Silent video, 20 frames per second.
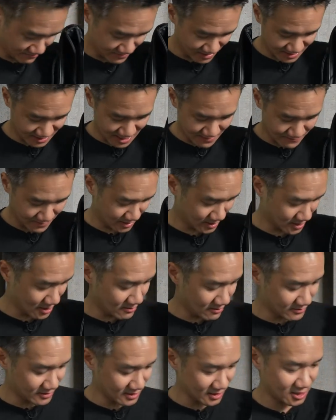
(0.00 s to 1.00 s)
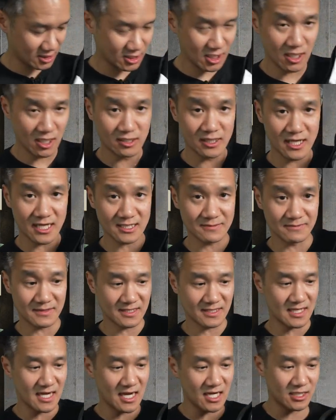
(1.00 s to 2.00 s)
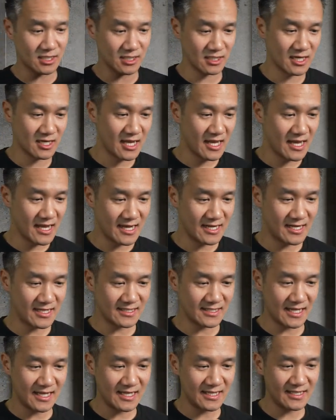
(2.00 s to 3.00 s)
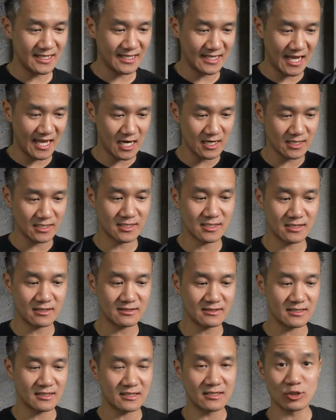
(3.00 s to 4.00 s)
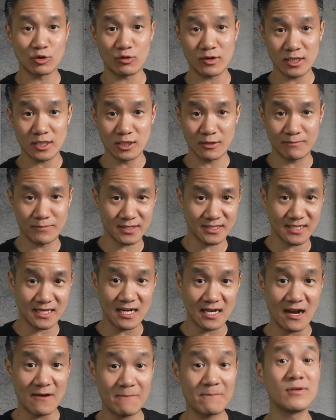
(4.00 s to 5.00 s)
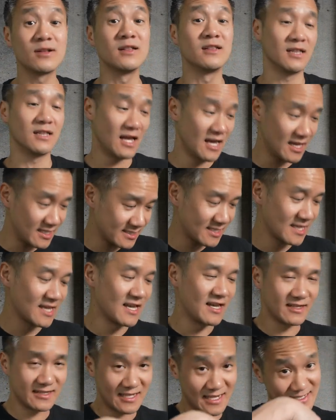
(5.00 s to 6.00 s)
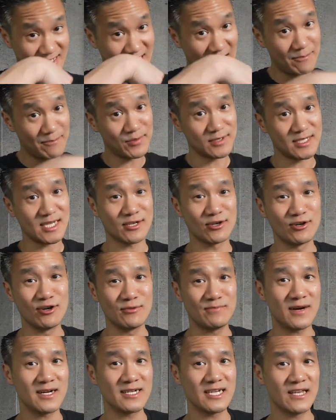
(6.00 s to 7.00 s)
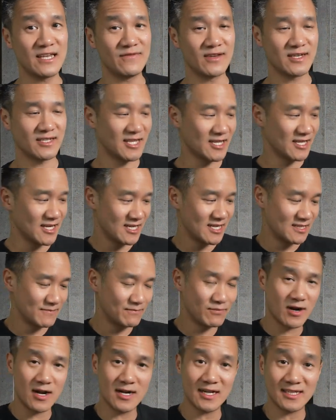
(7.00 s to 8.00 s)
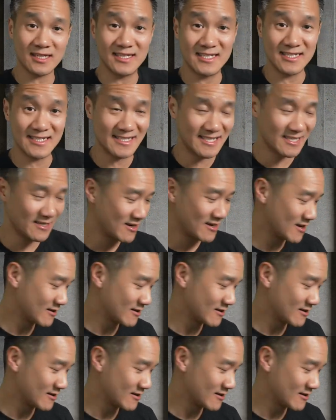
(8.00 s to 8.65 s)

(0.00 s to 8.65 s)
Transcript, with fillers: But there we go, the Snailax Massager. It is in the carousel, 22% off, plus that 10% coupon if you click on the product listing